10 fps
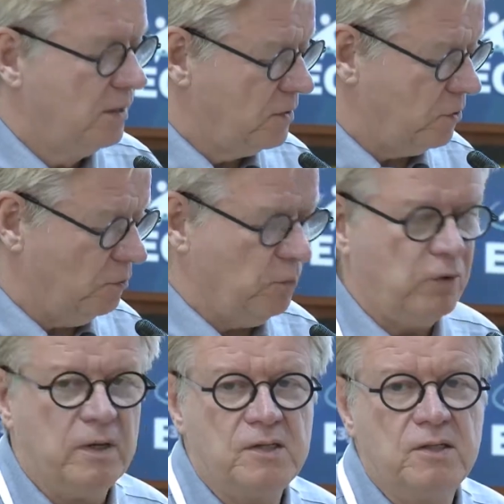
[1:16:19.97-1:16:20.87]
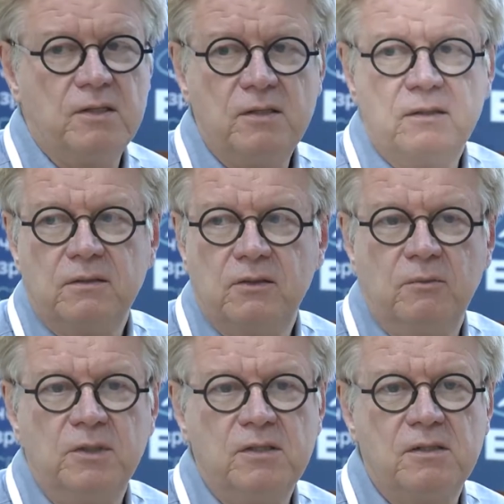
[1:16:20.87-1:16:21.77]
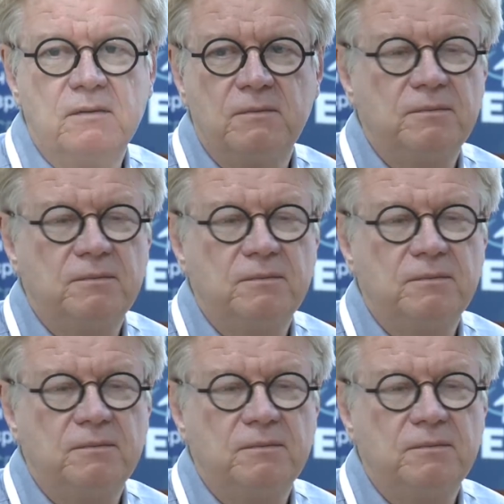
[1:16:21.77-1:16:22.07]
So more questions, comments?